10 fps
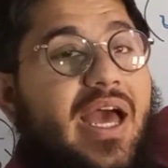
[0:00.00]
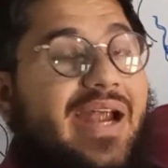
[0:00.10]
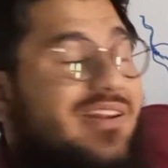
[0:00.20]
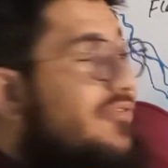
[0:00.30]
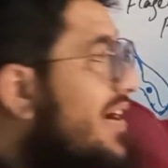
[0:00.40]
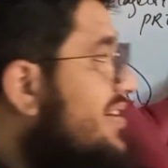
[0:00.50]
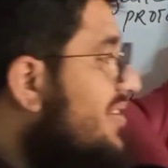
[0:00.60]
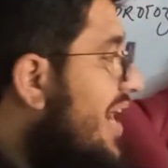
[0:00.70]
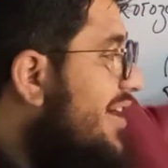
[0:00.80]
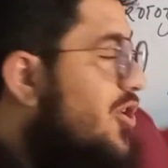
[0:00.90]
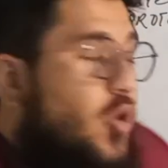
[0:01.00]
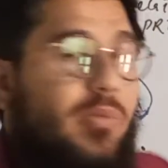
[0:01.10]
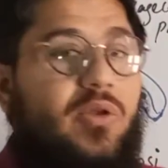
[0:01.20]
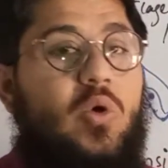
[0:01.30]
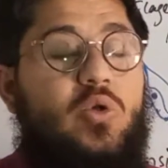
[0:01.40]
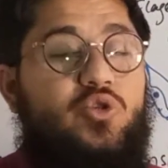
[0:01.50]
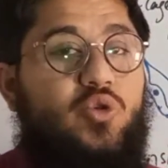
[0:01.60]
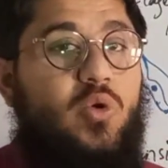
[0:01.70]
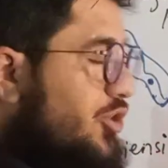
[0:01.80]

and infect that human also.